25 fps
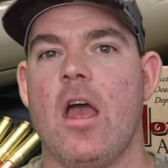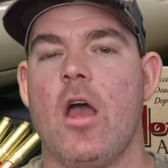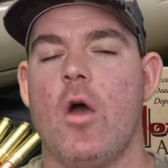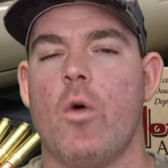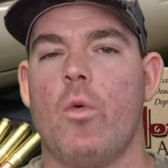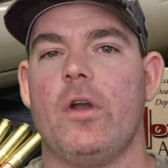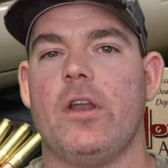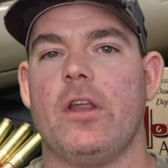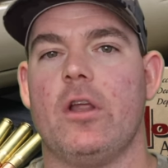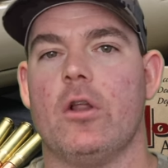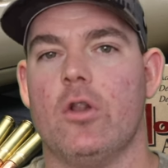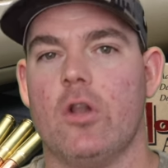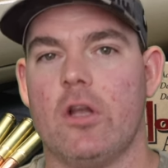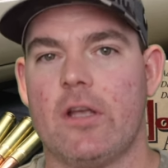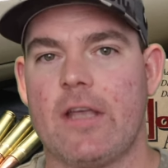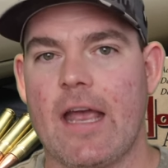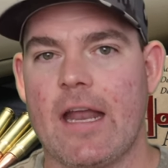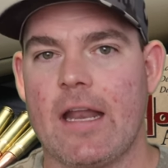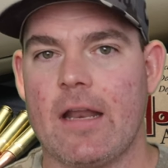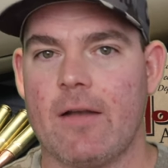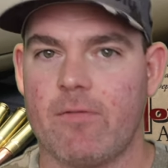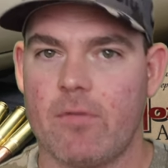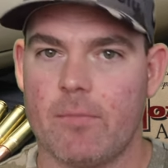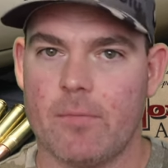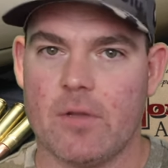when you look at
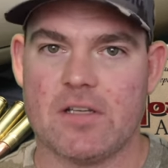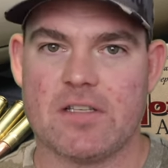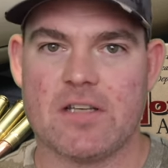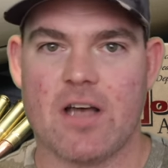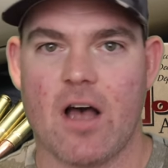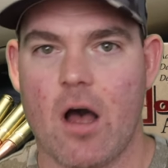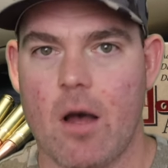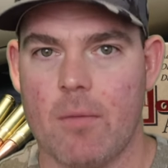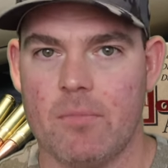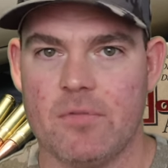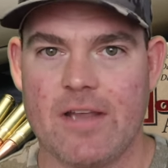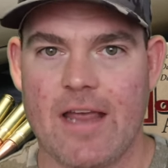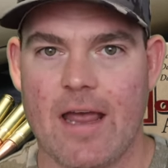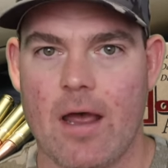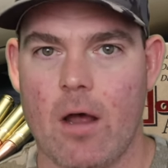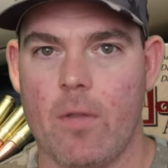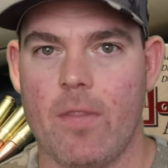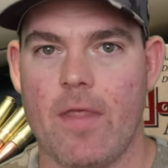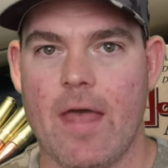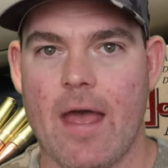it from the top down,